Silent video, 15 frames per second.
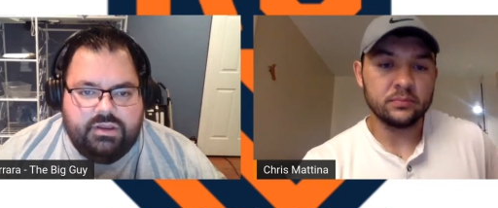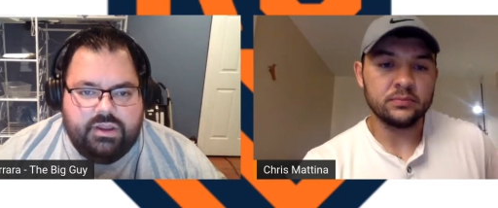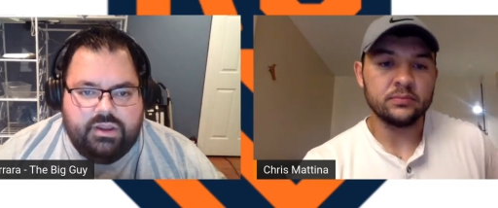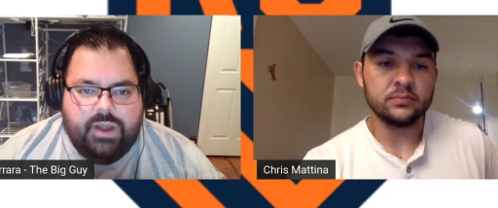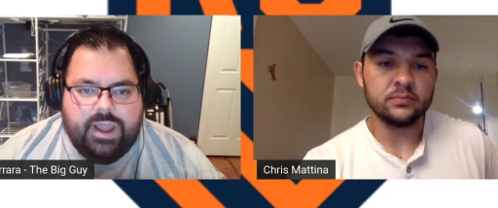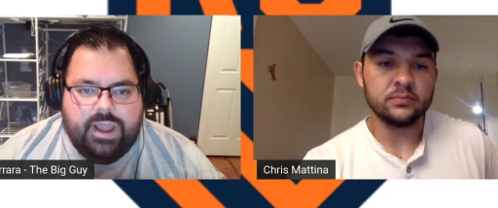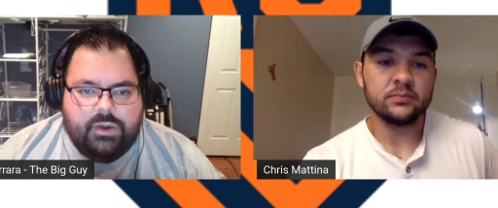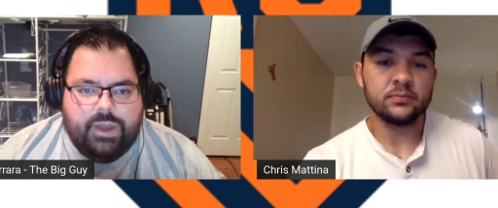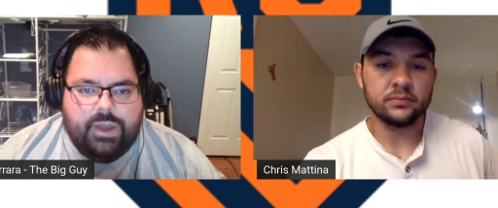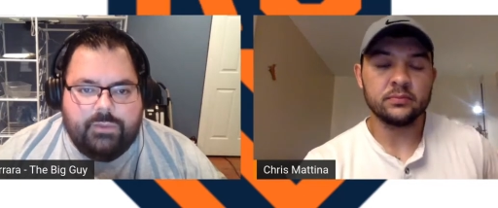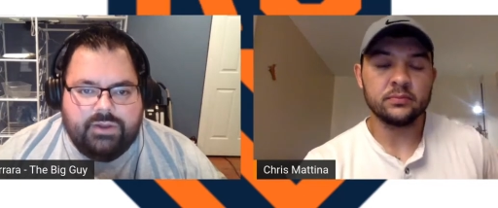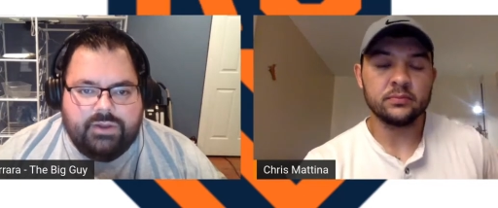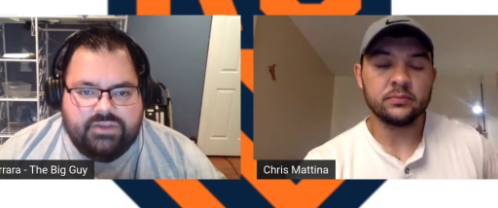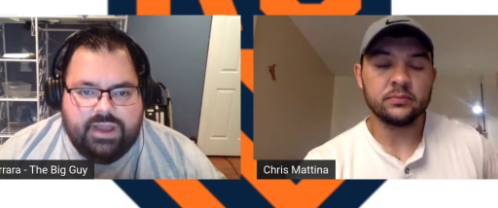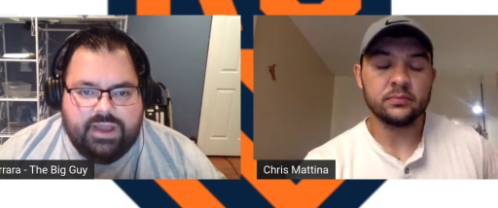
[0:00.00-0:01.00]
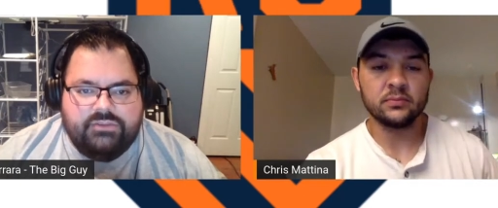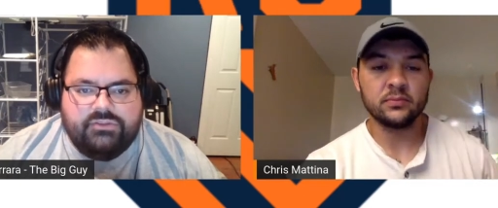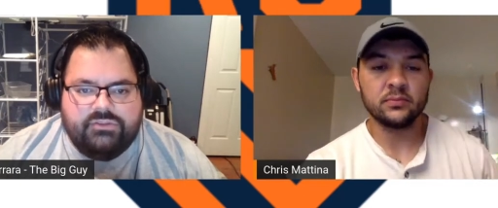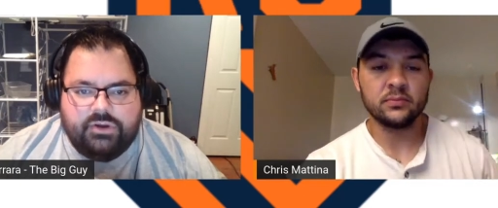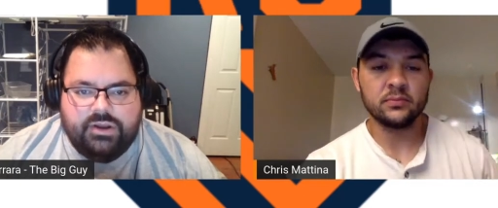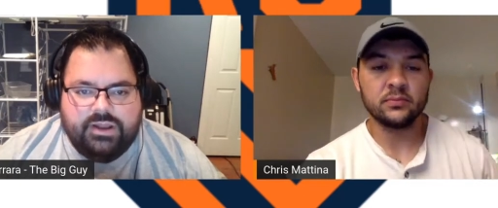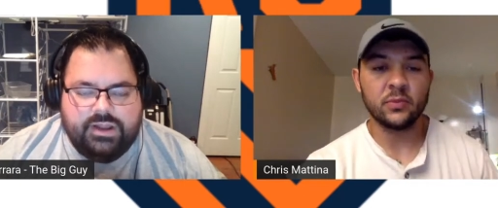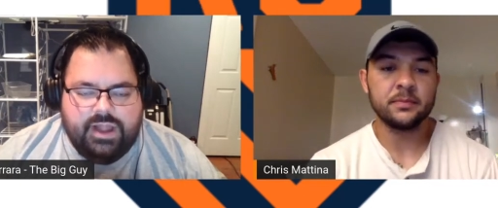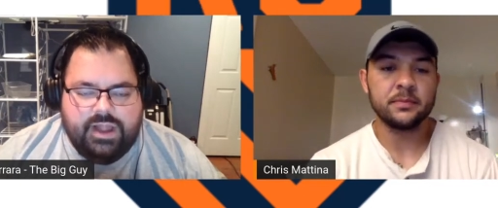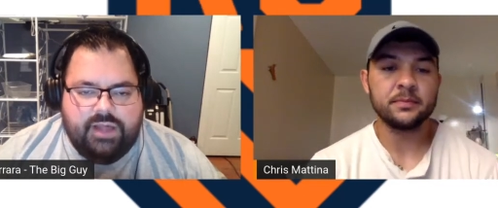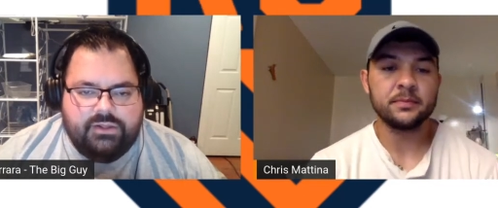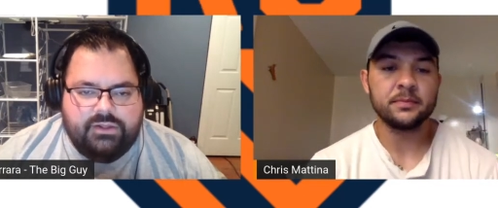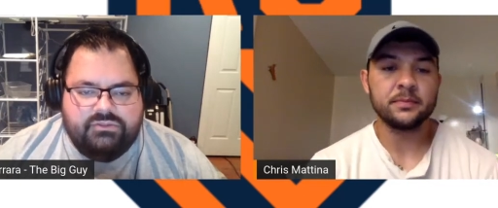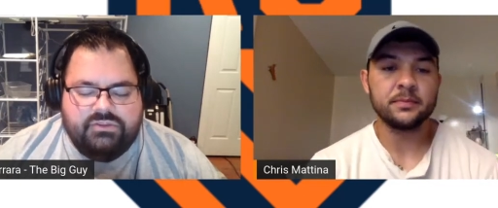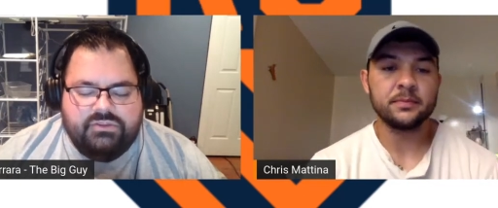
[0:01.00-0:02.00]
Speaker 1: You know, I know I wasn't. I started in
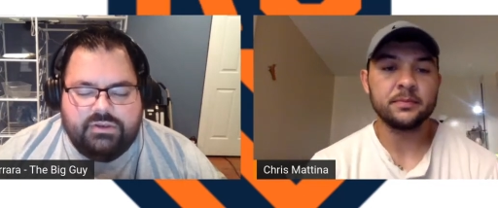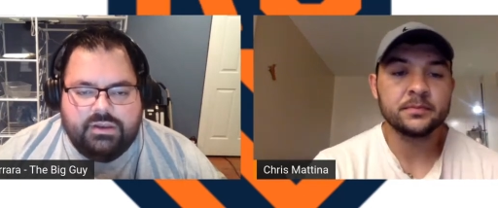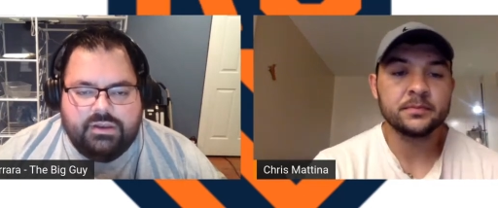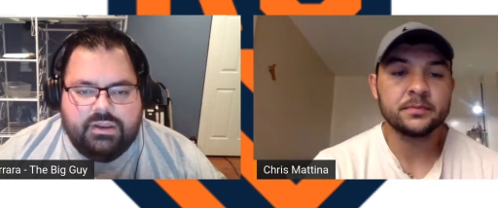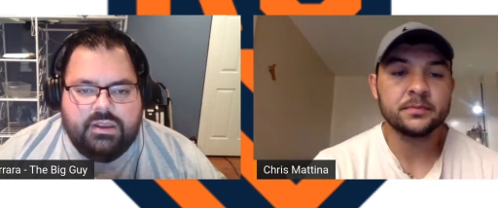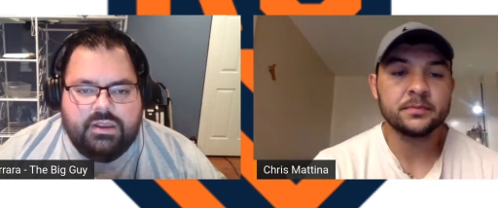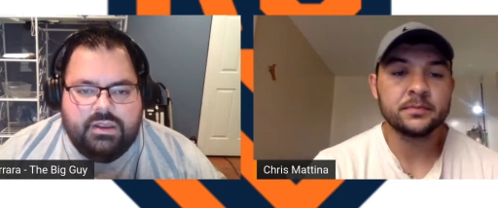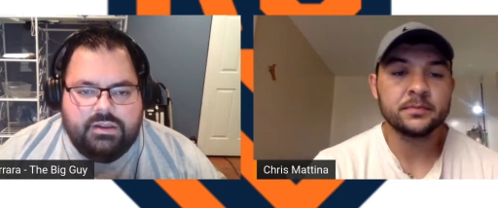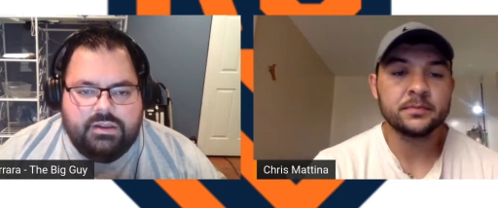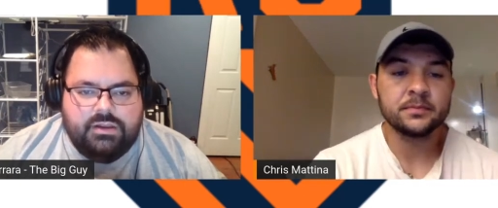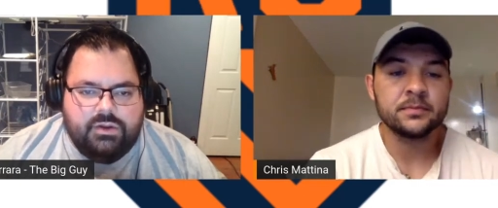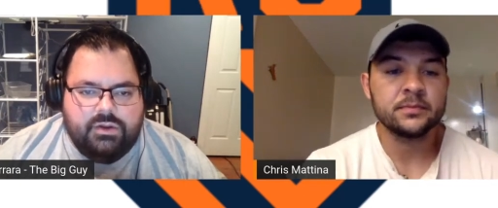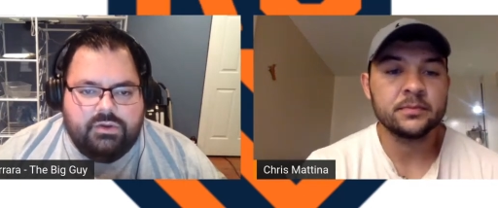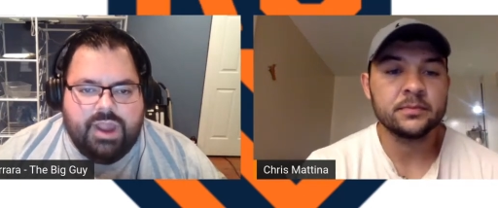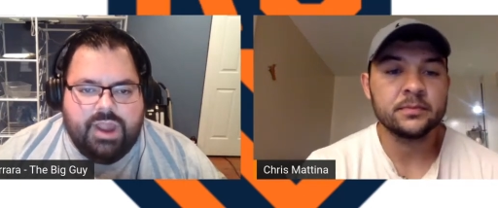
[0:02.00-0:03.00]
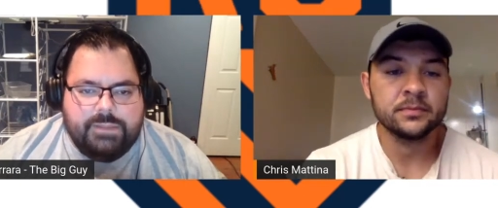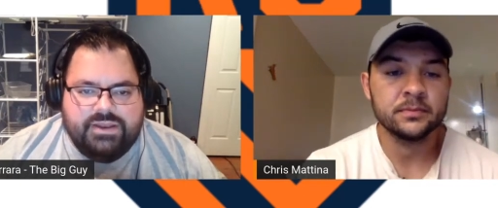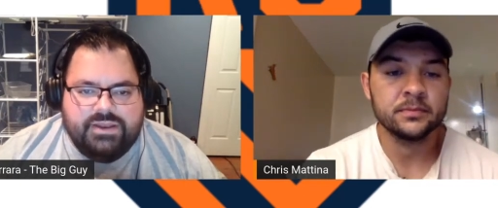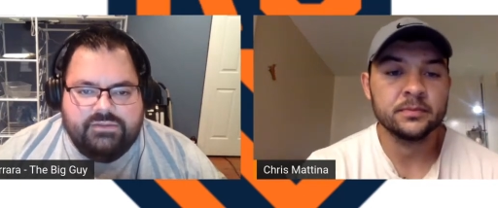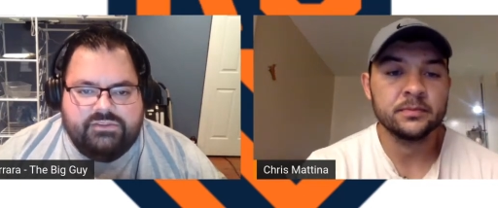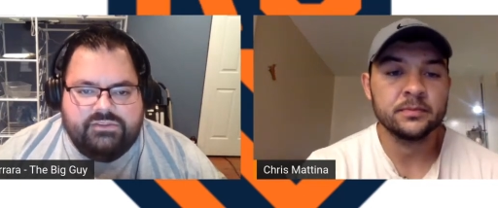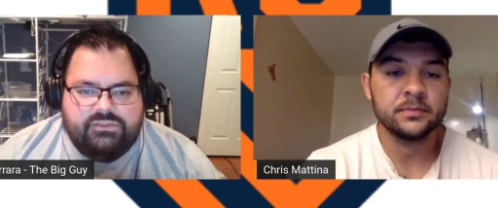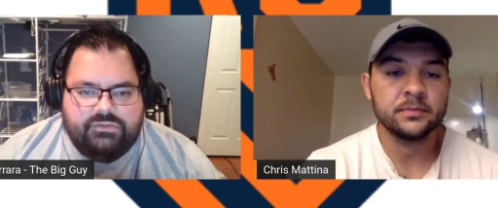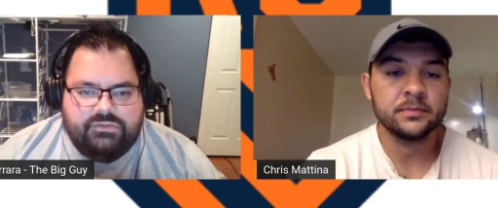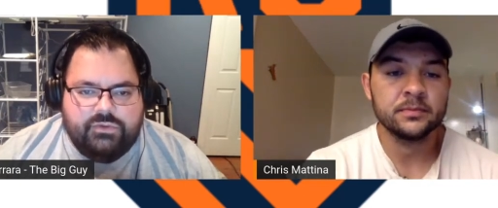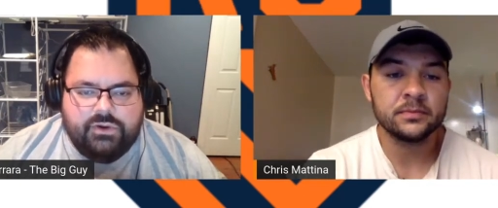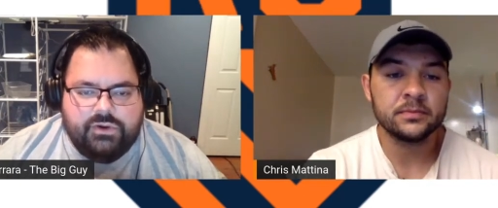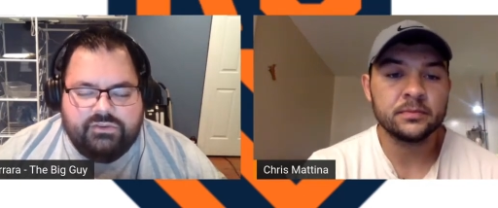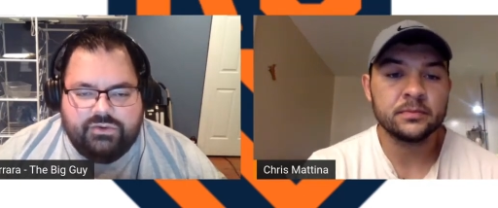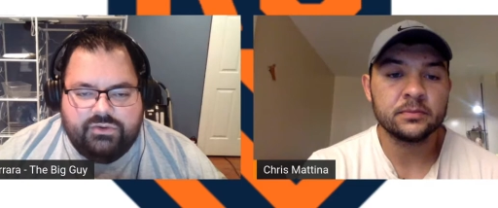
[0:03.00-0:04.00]
college and you know, crappy mm-hmm. Division
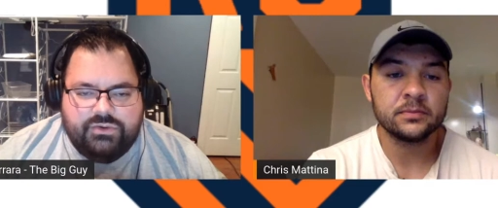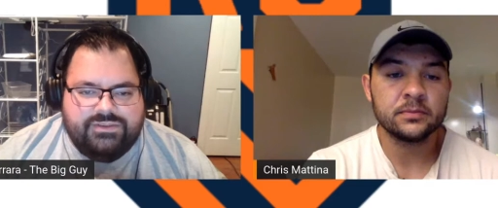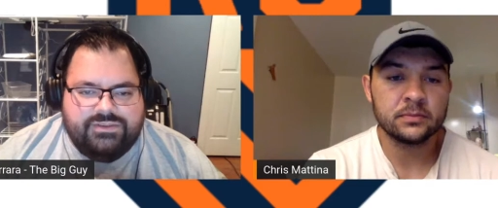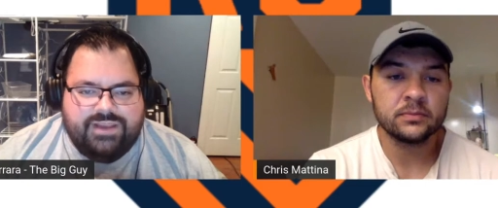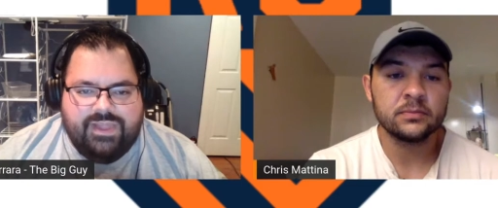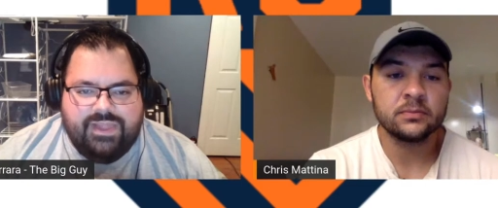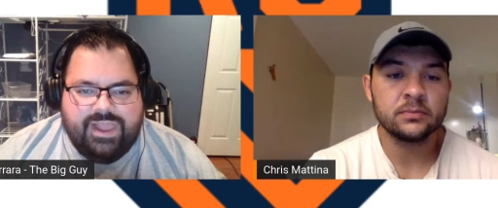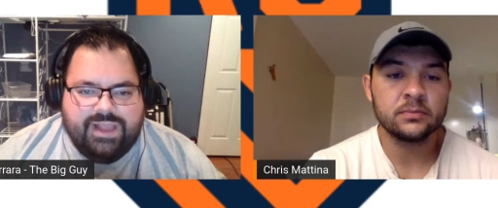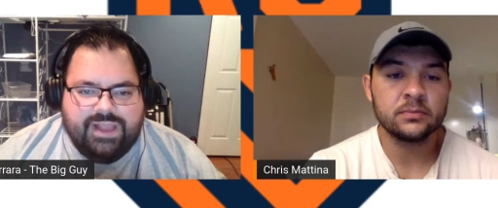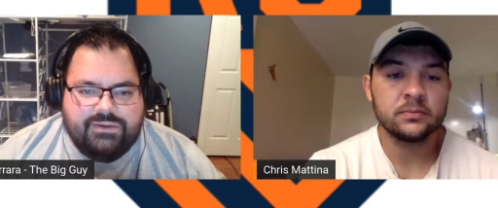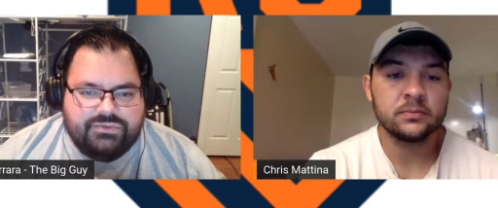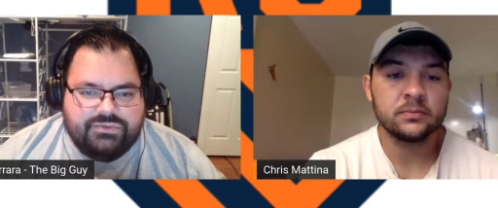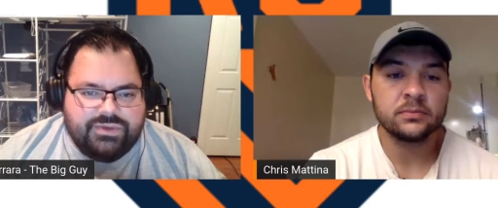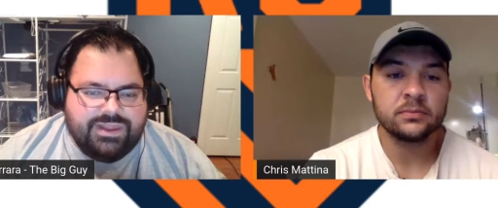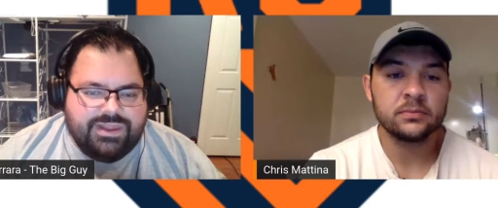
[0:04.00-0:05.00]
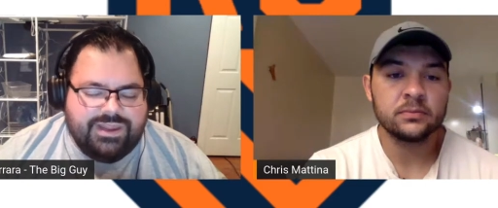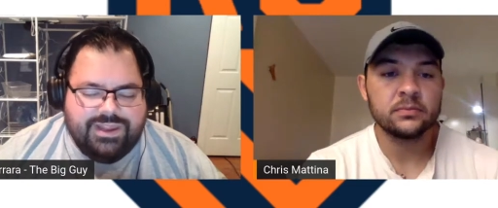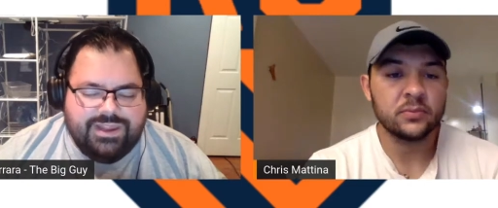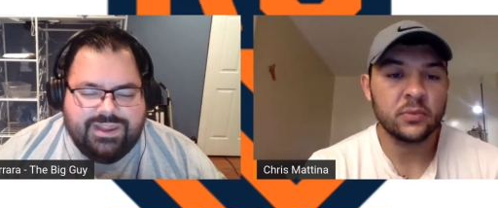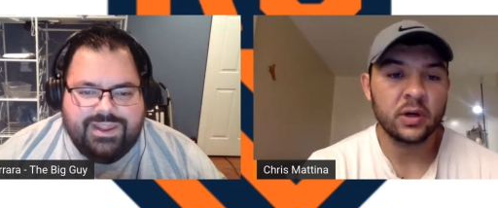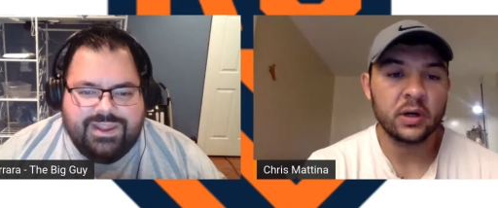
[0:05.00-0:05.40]
Four. So it's not like I was really.